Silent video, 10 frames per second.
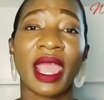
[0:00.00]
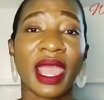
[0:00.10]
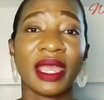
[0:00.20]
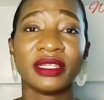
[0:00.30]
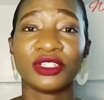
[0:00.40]

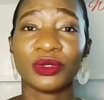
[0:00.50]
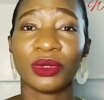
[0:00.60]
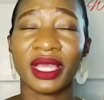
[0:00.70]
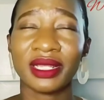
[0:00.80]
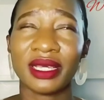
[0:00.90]
And you
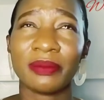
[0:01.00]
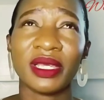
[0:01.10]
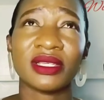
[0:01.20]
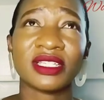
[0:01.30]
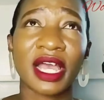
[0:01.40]
get that by
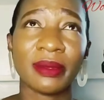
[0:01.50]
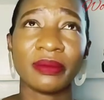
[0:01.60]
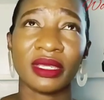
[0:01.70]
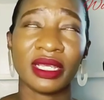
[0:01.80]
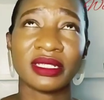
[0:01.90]
the
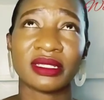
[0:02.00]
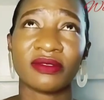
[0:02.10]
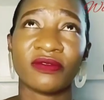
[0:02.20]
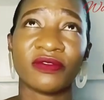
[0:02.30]
time it's